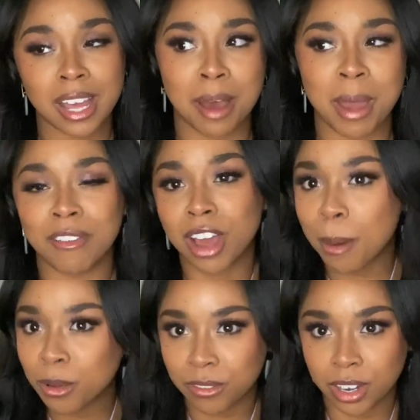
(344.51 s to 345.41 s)
Um, I have a
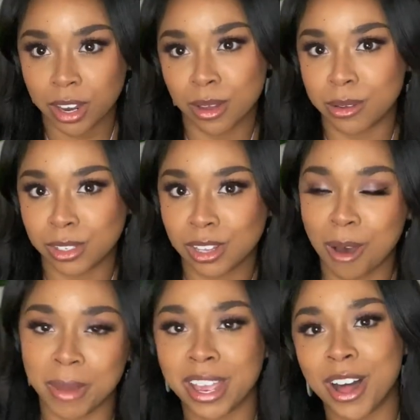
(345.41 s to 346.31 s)
couple videos on
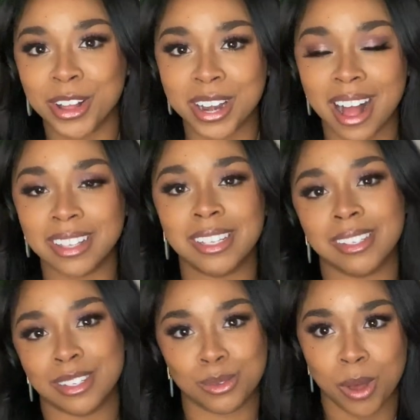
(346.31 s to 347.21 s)
my color analysis
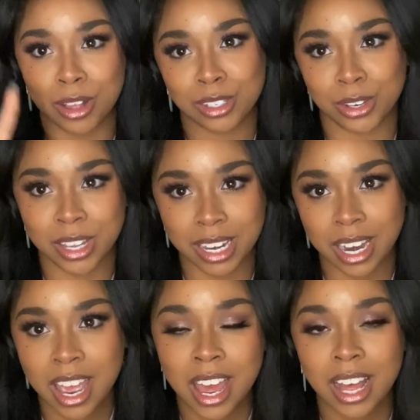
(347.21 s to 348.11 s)
as well, so you can
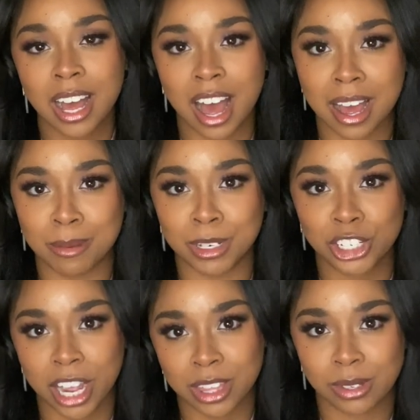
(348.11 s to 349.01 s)
um,
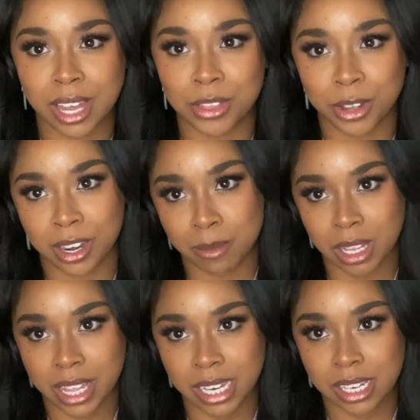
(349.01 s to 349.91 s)
check those out. They're going to be
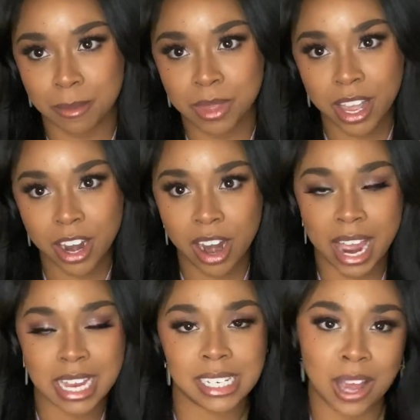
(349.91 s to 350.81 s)
linked up there
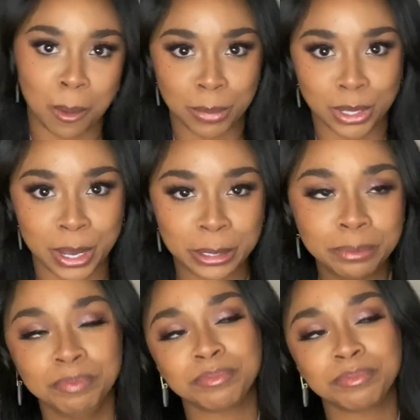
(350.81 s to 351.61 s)
and down below.